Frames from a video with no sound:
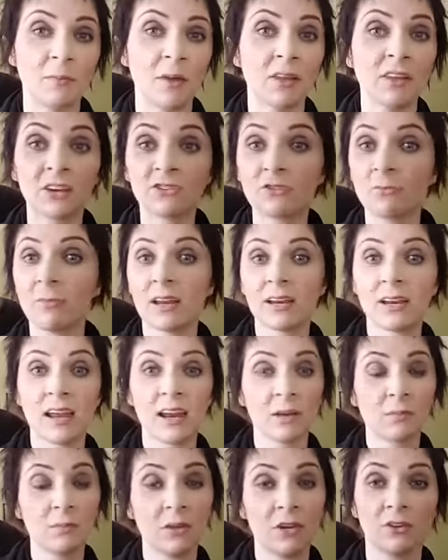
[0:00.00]

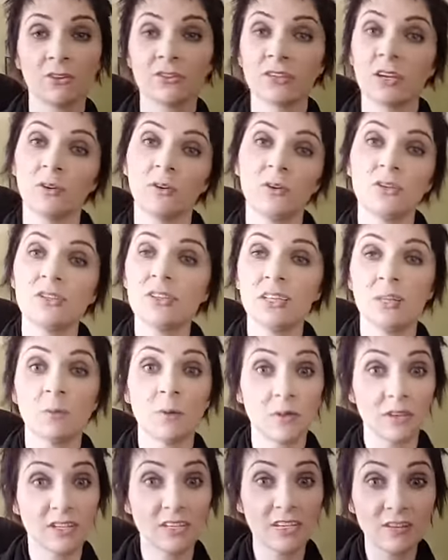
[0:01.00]
Electromagnetic meters, I know you see them
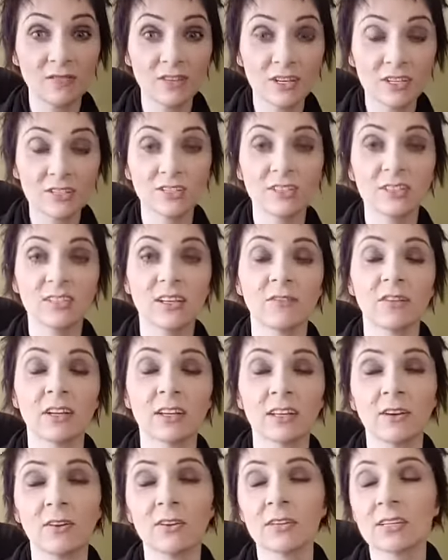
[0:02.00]
on the TVs and stuff like
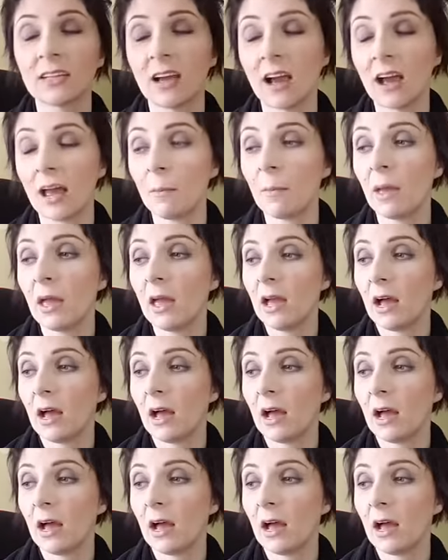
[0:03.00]
that all the time.